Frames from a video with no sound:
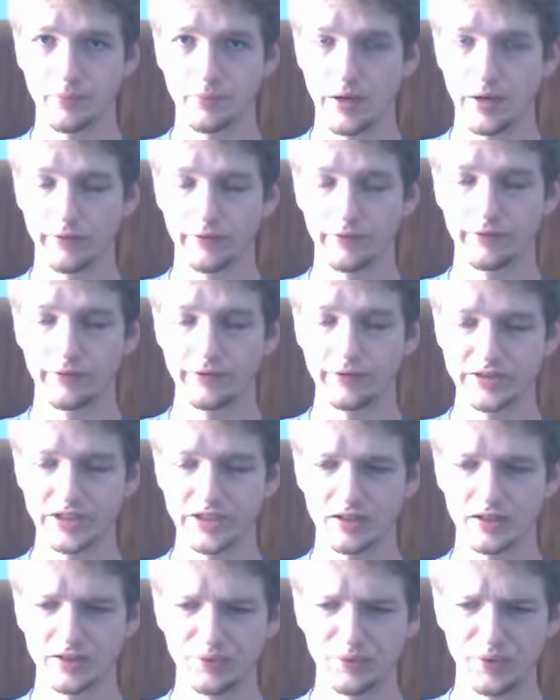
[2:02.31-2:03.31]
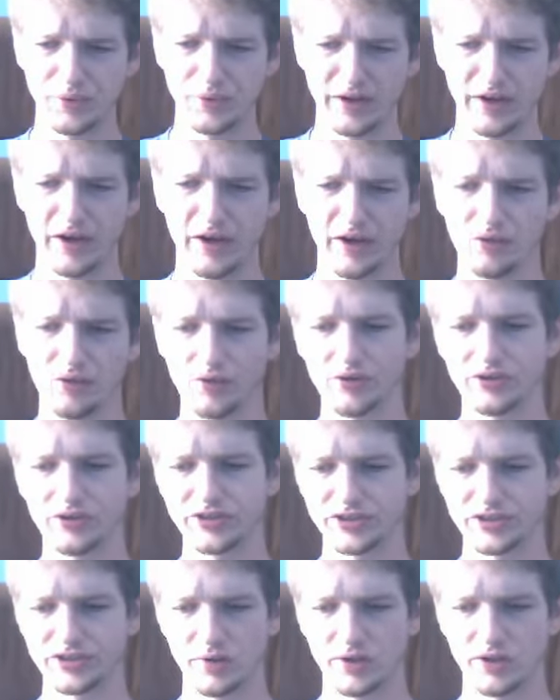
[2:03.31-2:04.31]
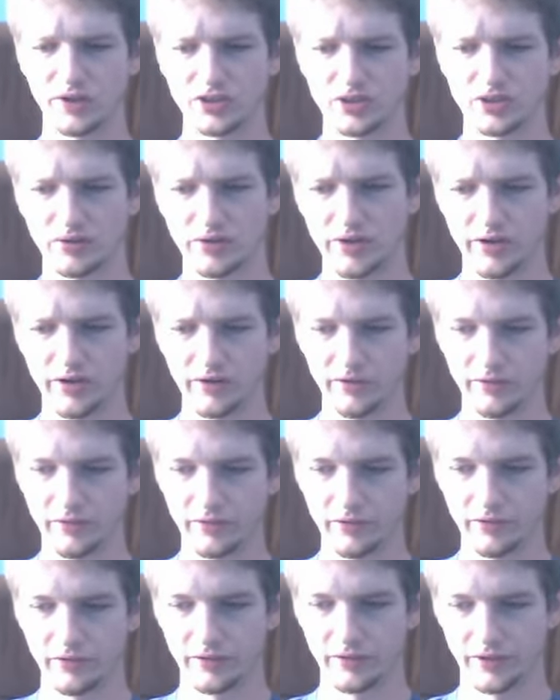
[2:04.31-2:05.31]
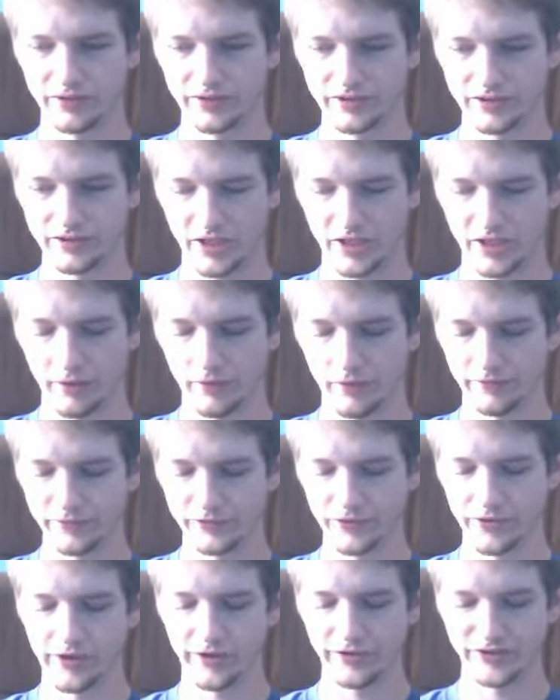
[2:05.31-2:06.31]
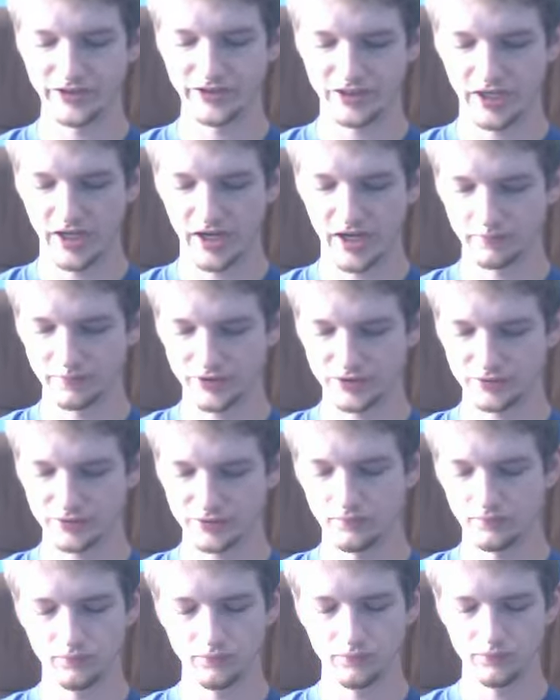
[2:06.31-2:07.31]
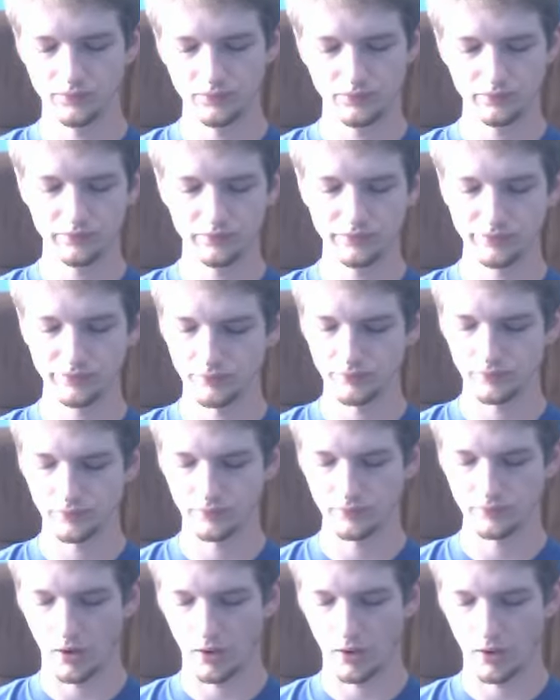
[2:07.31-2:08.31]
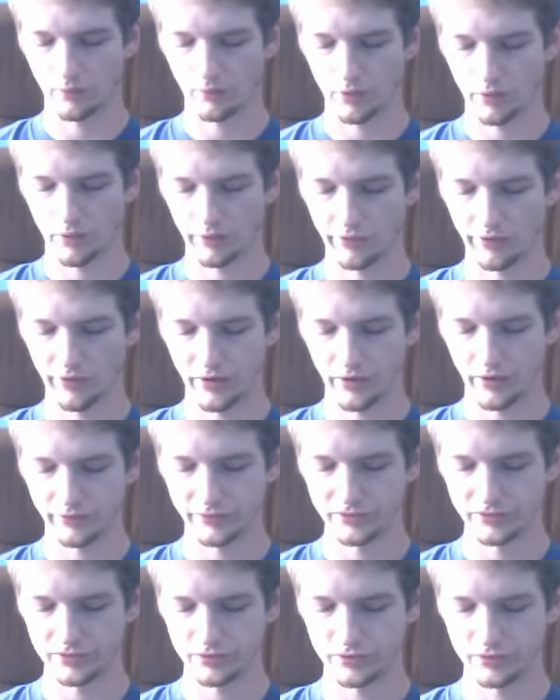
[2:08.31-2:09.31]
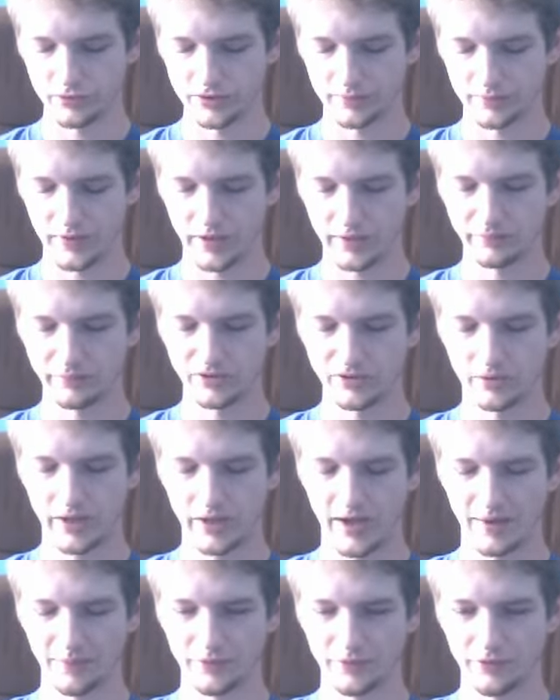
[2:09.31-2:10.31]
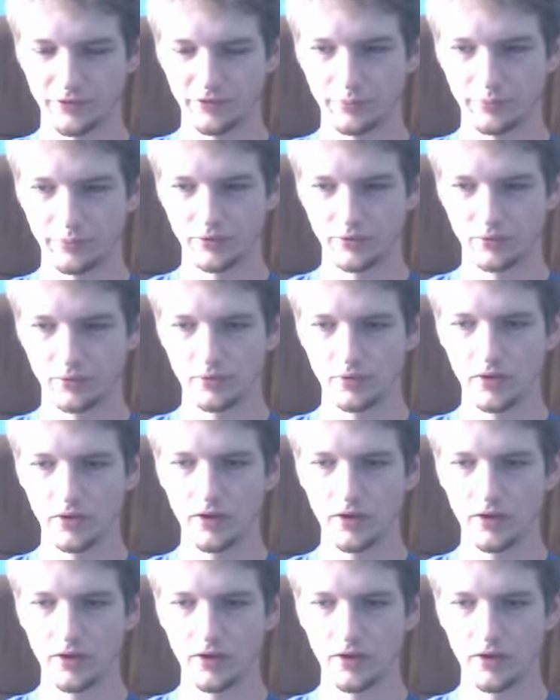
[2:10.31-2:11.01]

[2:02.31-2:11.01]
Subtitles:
matter exactly when either. Just make sure that it gets tight enough so that it snaps in one of the ends, or sometimes it'll happen in the middle.